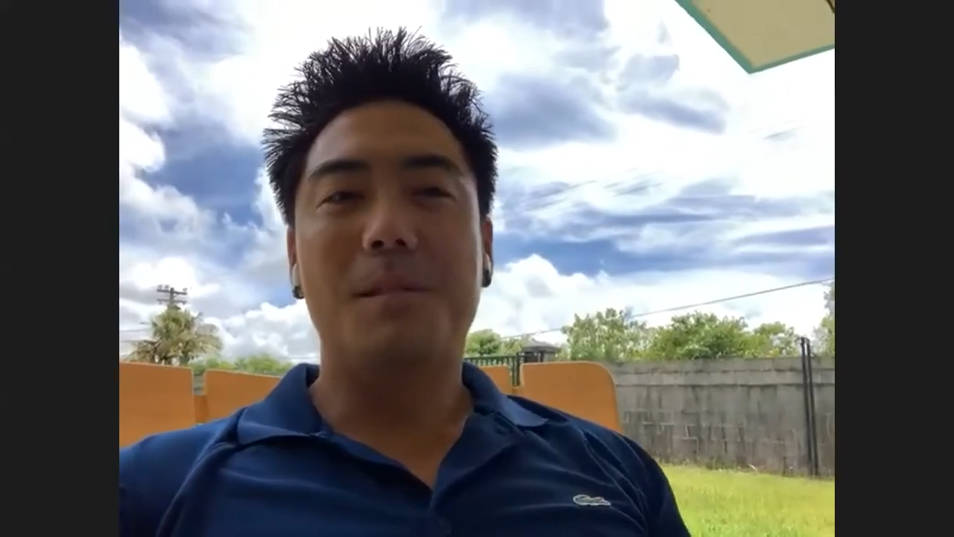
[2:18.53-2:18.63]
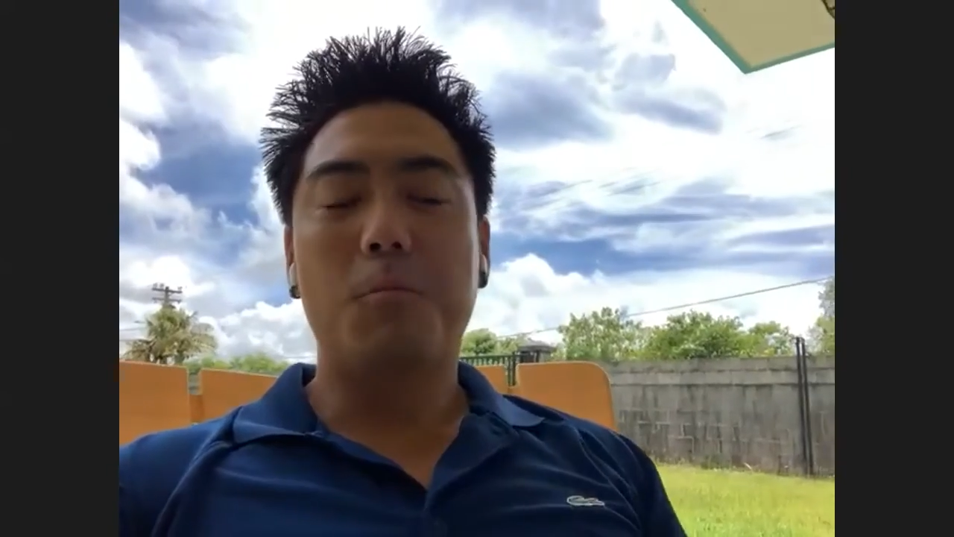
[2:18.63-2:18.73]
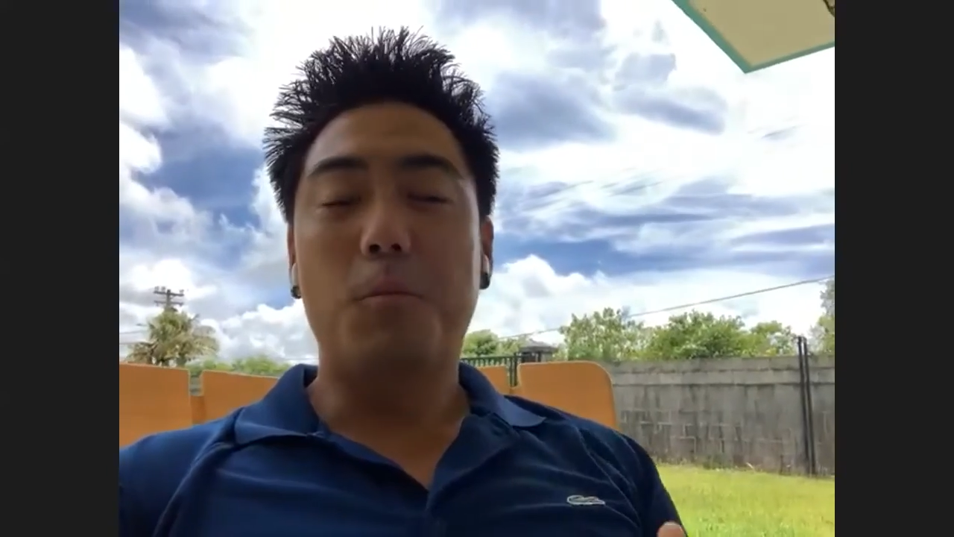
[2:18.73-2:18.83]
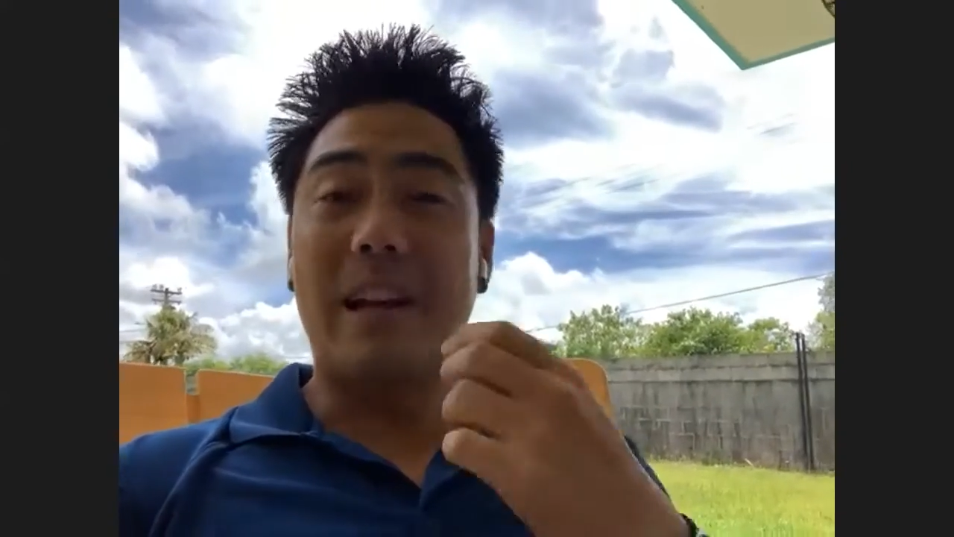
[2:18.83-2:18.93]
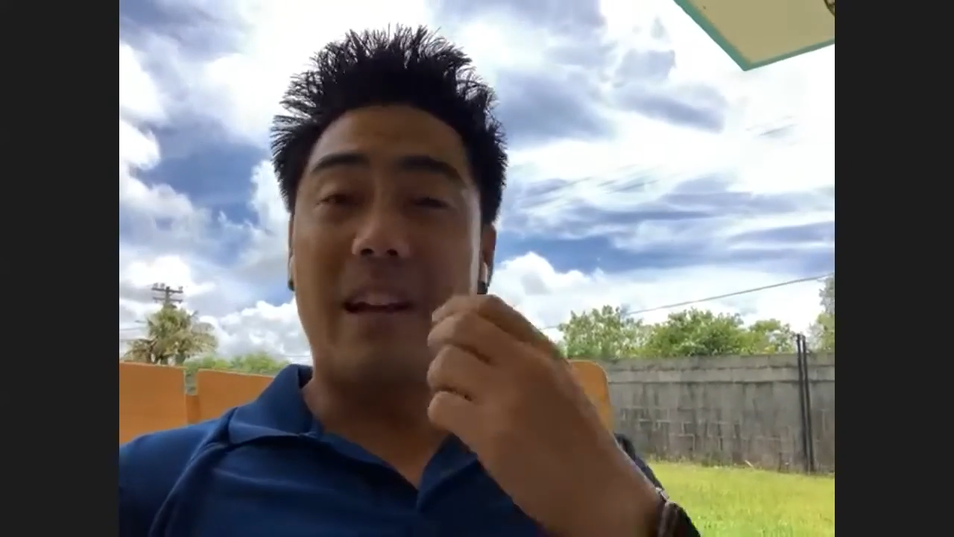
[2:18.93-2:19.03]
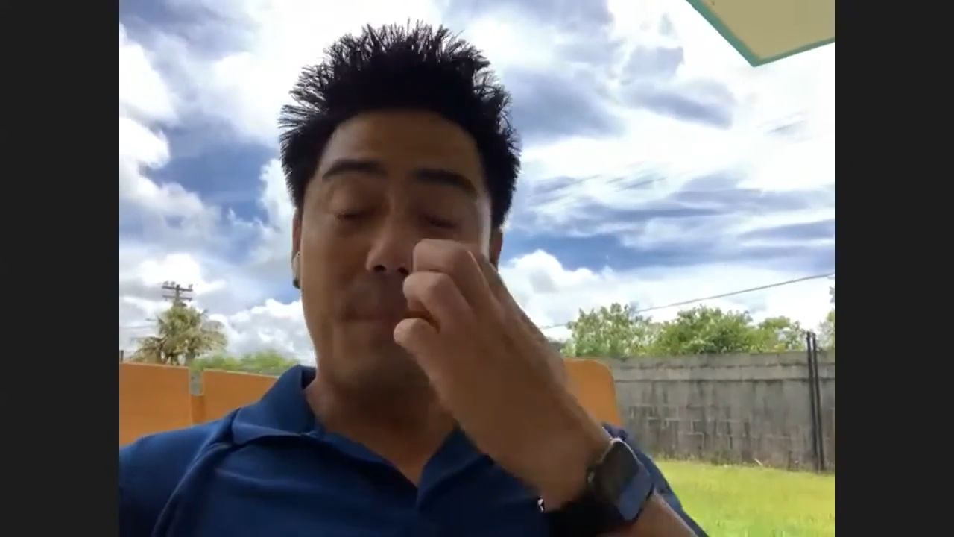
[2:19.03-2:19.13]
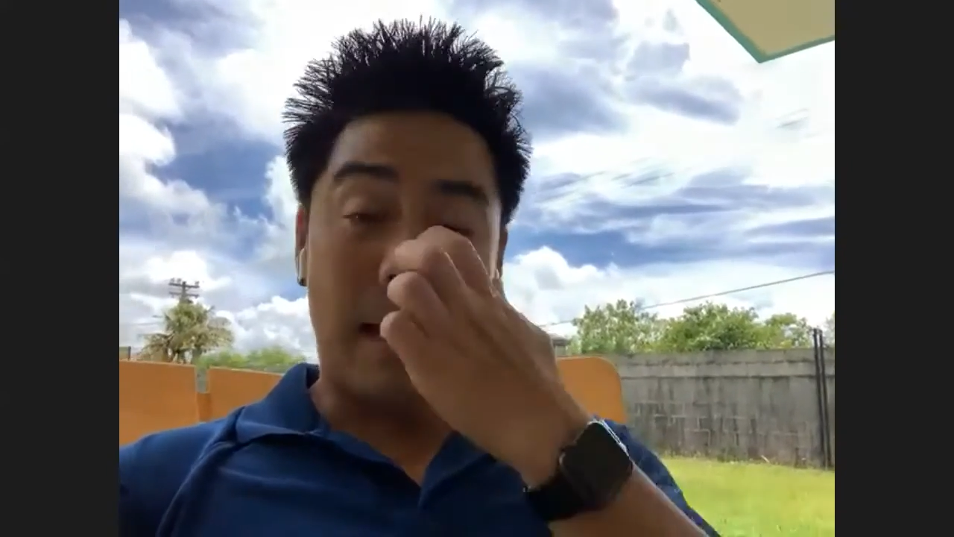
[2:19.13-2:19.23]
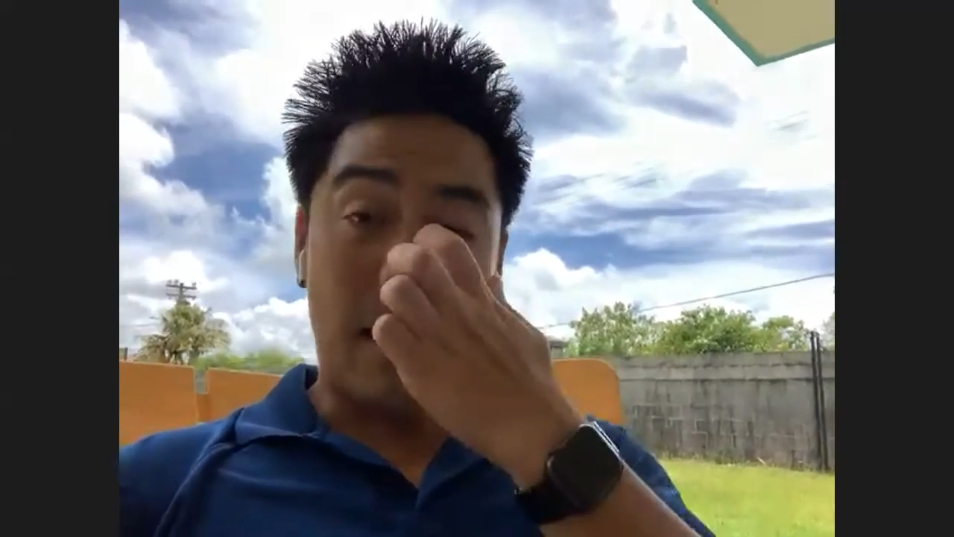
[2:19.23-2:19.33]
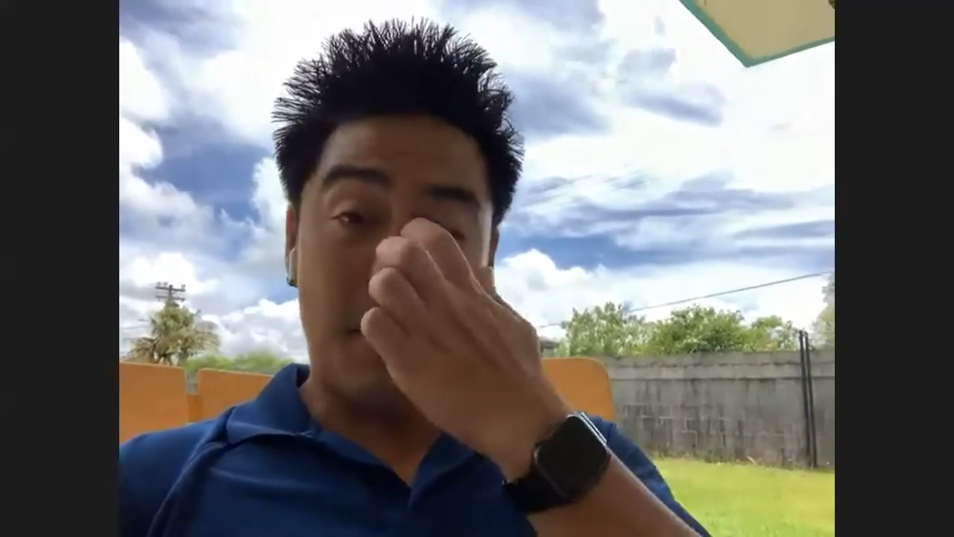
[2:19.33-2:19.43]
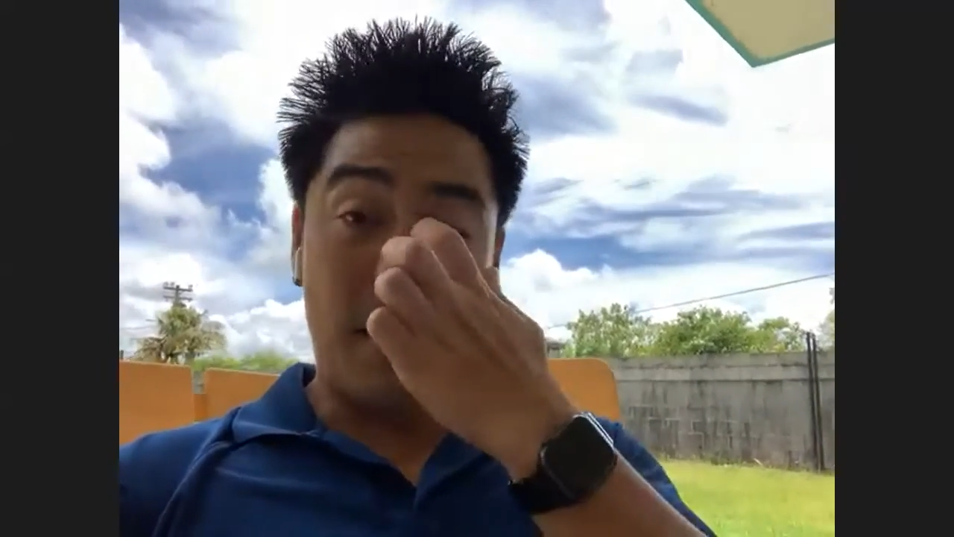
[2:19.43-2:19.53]
what I've been
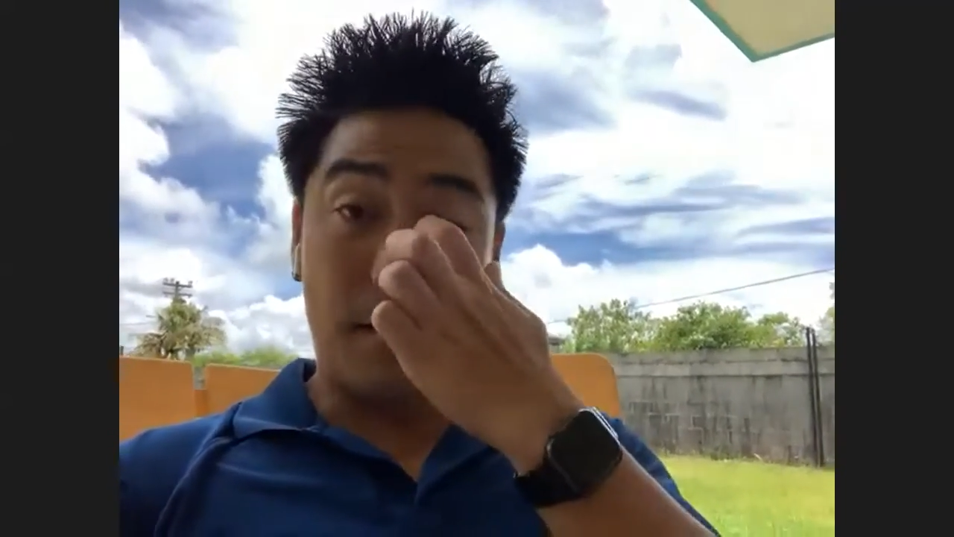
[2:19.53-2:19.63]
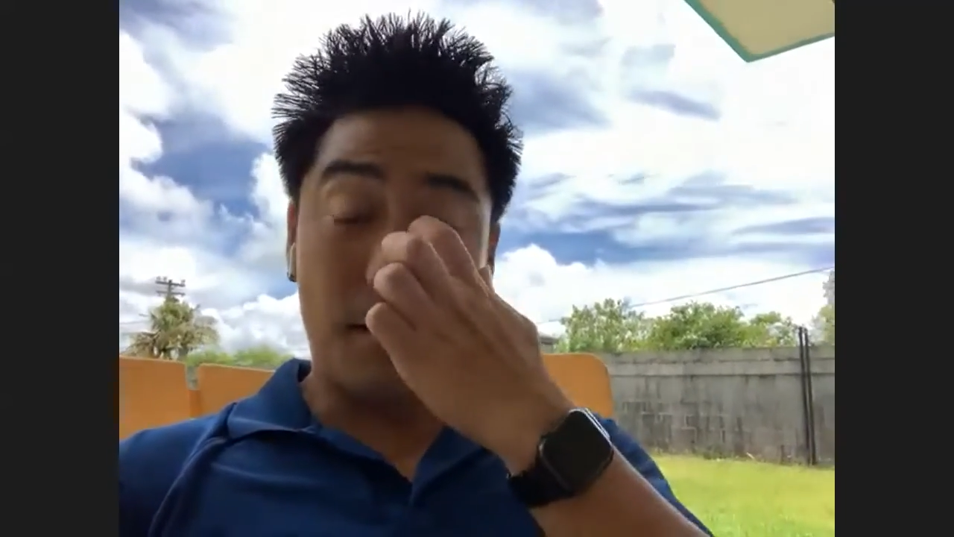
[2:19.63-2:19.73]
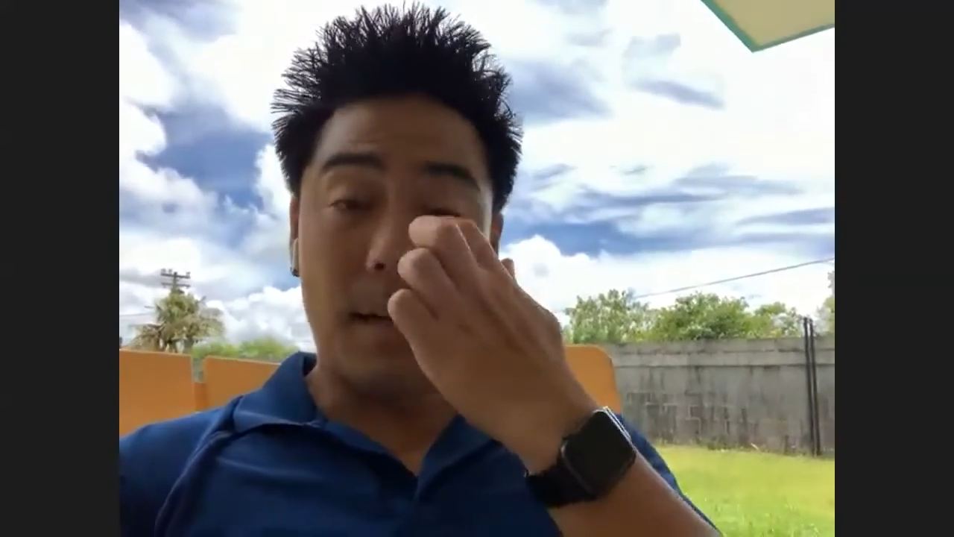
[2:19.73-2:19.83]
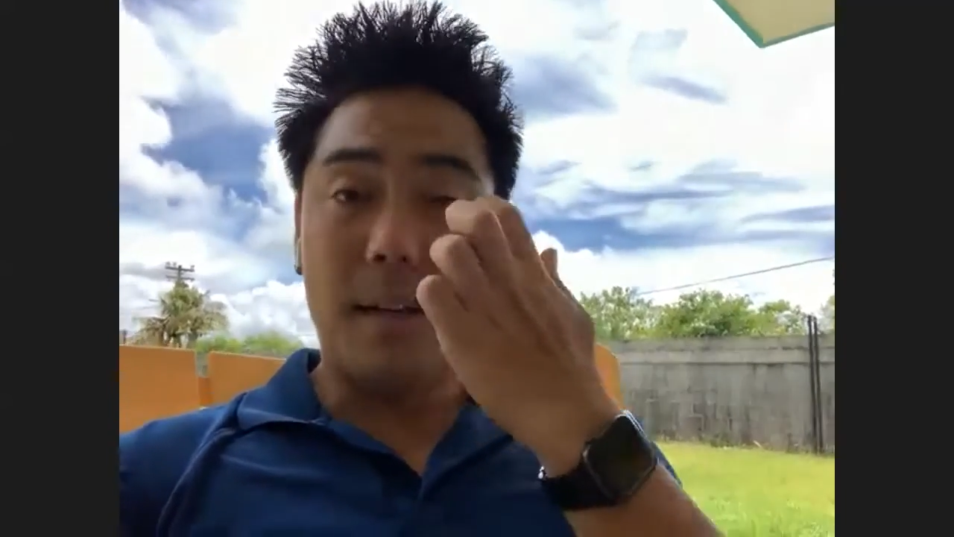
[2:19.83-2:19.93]
having,